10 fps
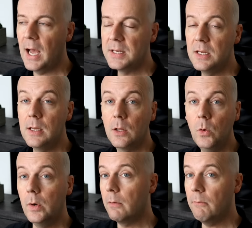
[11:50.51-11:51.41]
content,
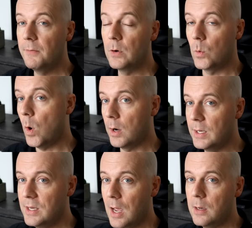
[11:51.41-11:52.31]
including Fear the
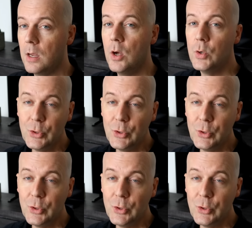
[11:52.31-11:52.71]
Walking Dead,